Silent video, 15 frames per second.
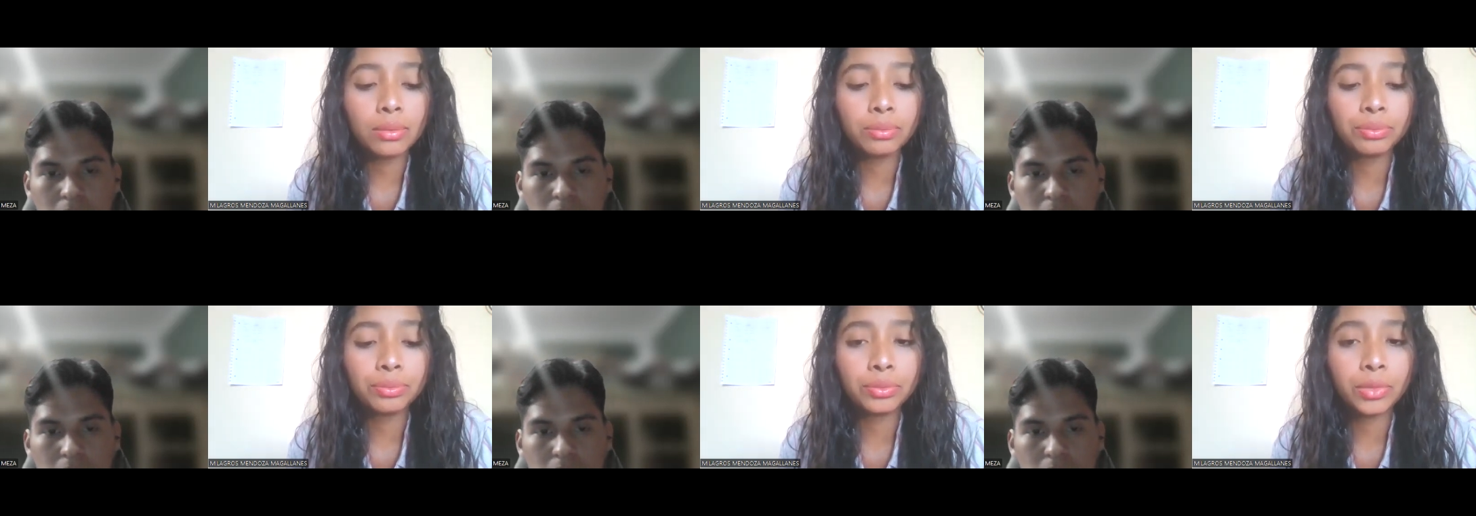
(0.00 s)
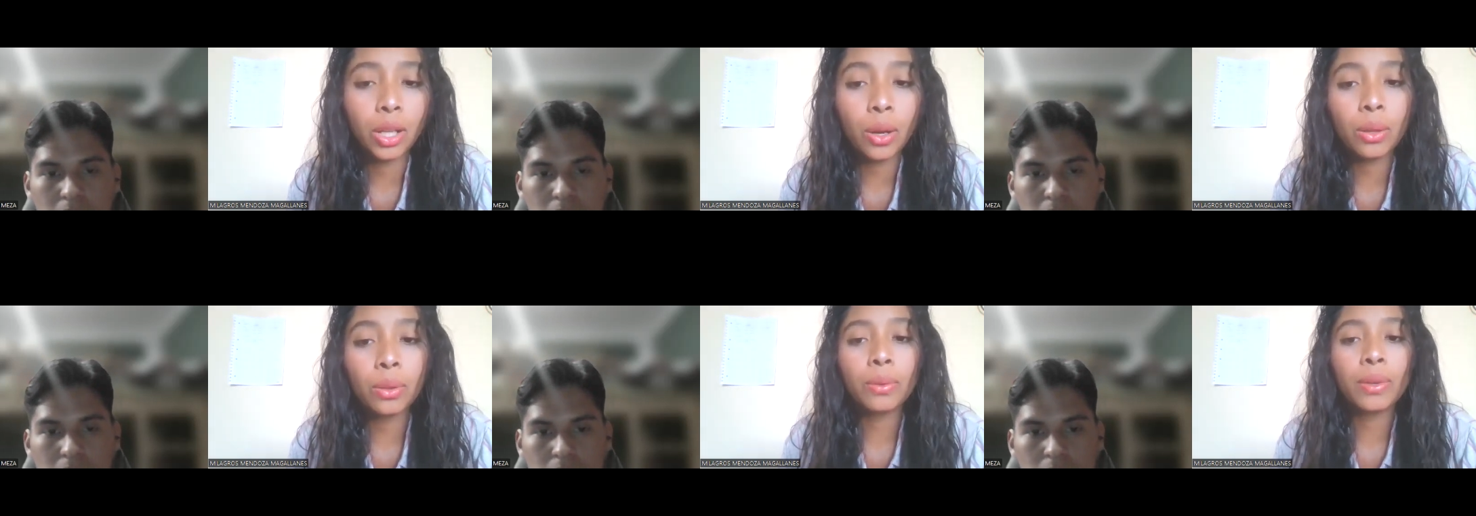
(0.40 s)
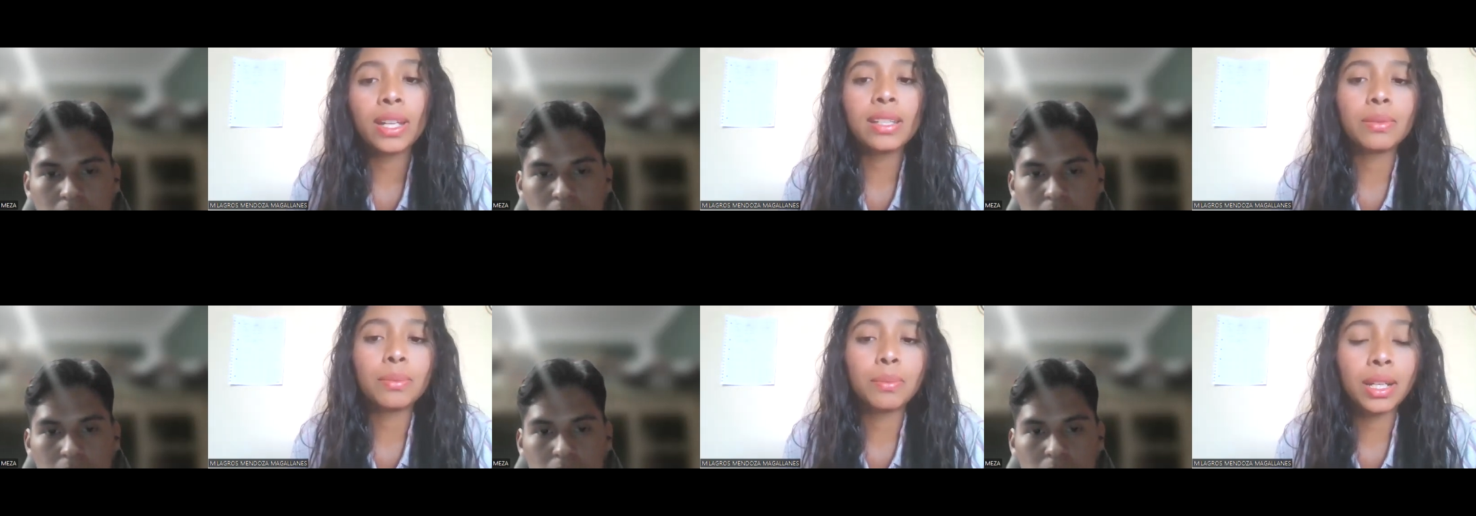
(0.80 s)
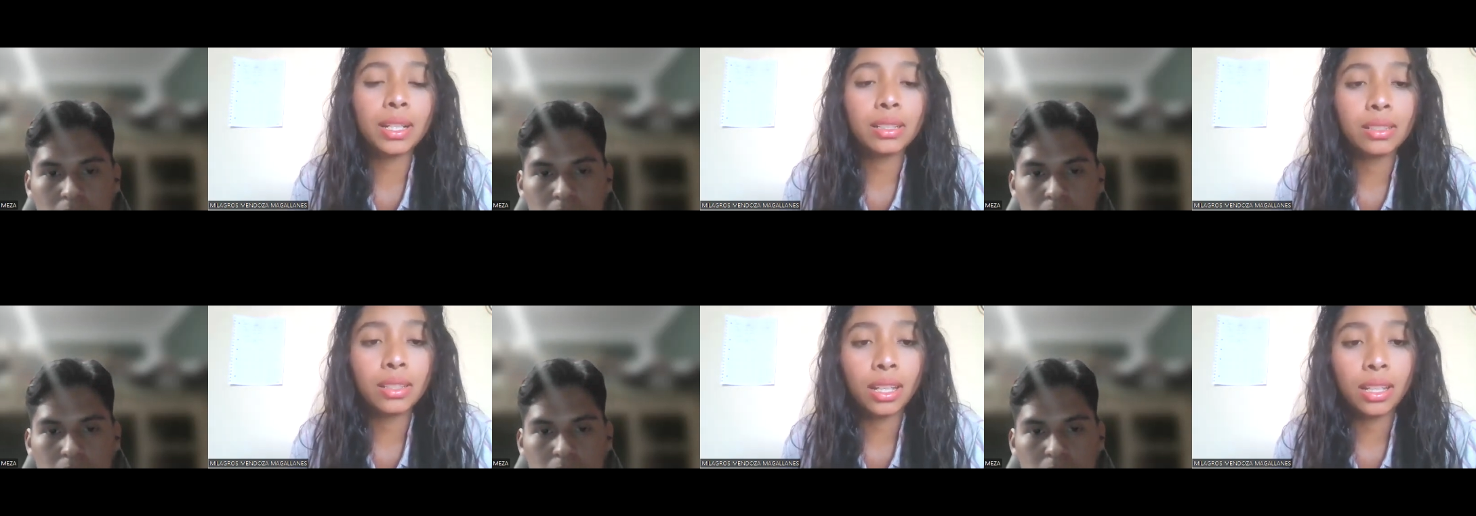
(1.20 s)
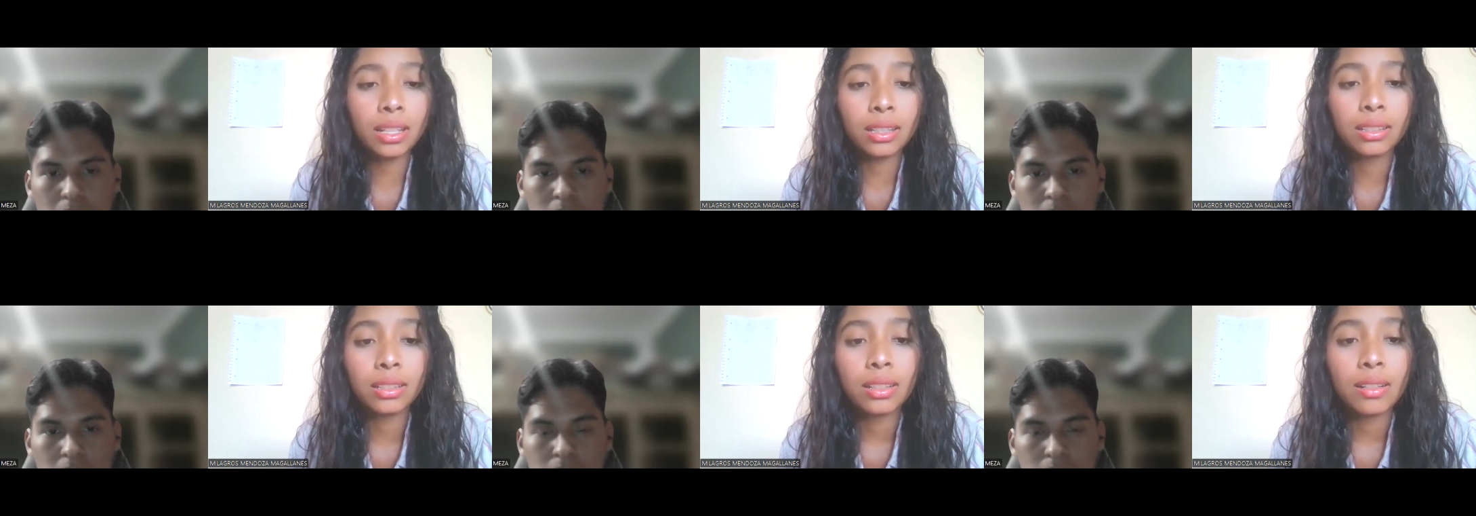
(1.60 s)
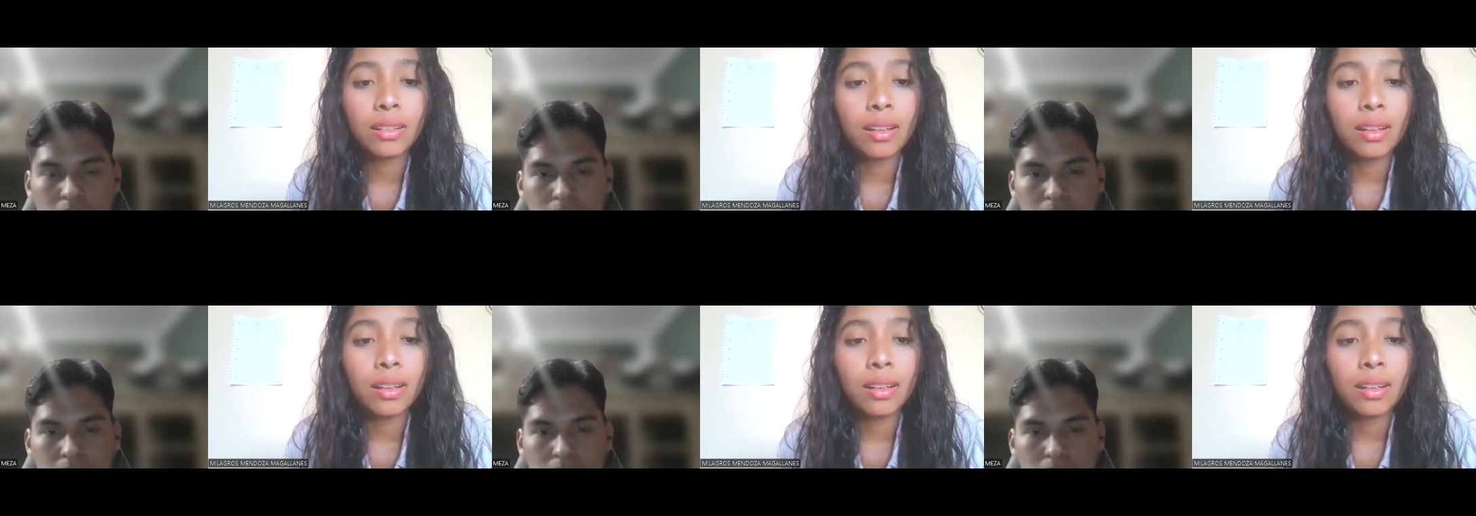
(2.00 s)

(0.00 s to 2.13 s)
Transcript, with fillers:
Speaker 1: um, always maintain